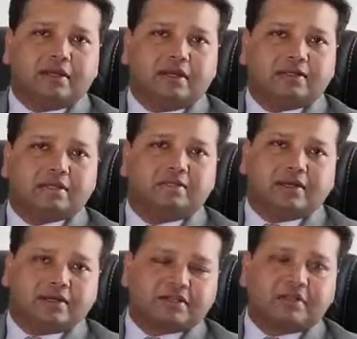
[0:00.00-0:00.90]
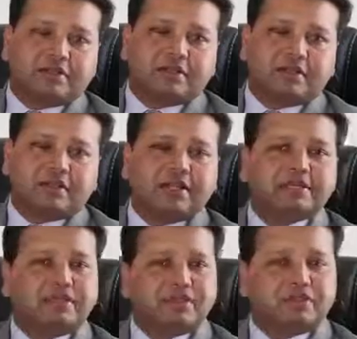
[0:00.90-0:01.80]
It's a buttress material,
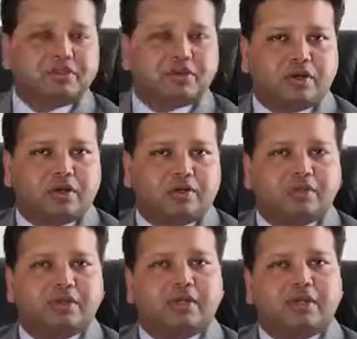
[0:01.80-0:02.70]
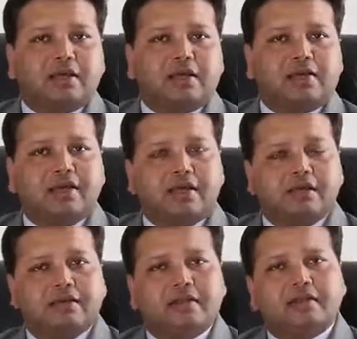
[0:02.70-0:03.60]
makes it even stronger. And
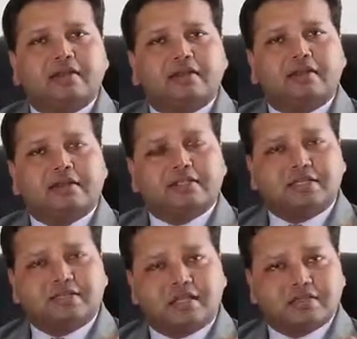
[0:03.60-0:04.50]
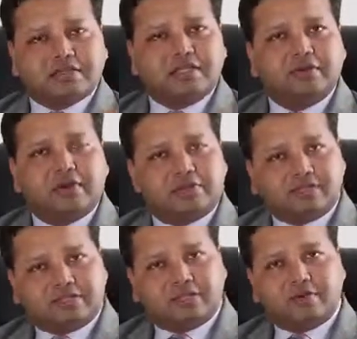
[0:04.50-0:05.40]
then this entire sleeve,
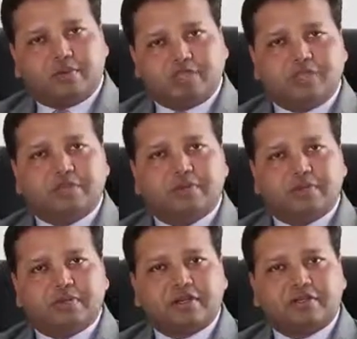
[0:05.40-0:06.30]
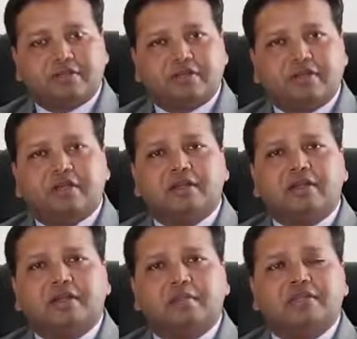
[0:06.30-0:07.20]
once it has been created,
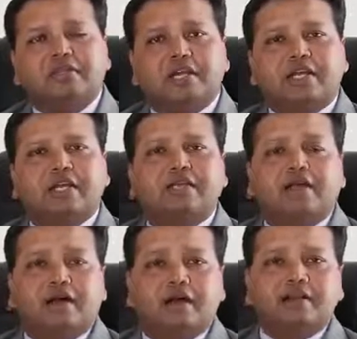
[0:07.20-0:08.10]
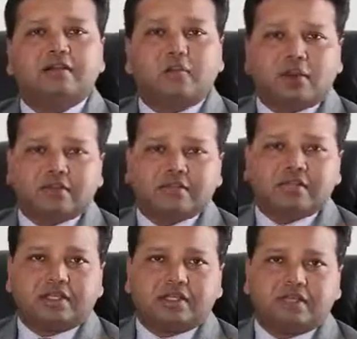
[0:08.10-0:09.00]
we check it under water
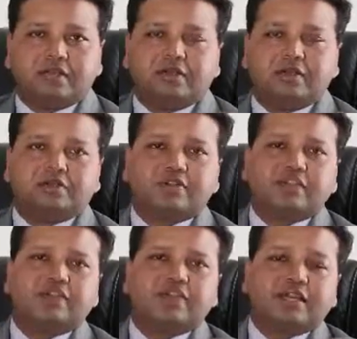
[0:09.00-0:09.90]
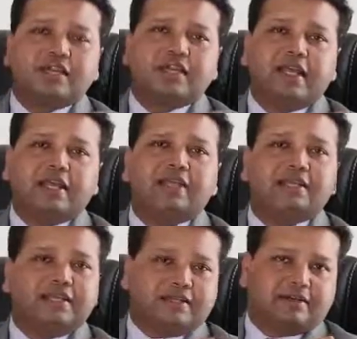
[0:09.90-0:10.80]
seal to see for any air
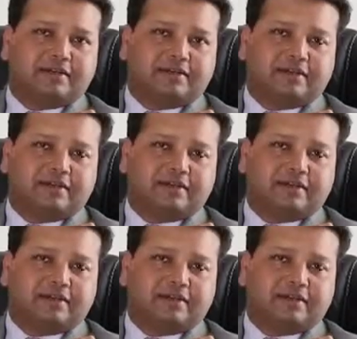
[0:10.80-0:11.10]
leak.